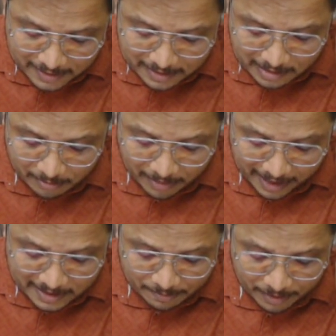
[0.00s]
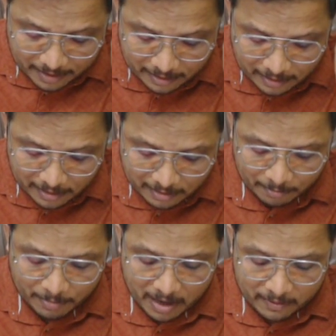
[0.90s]
system as per
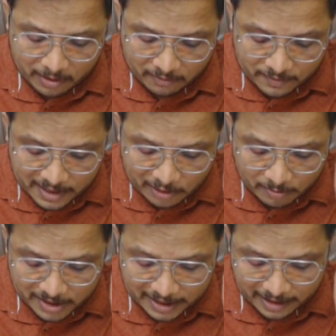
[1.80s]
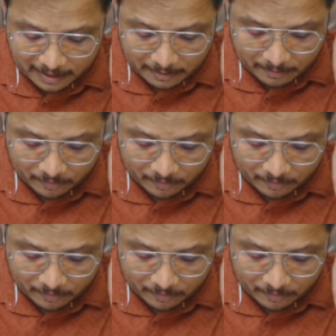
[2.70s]
power of denominator.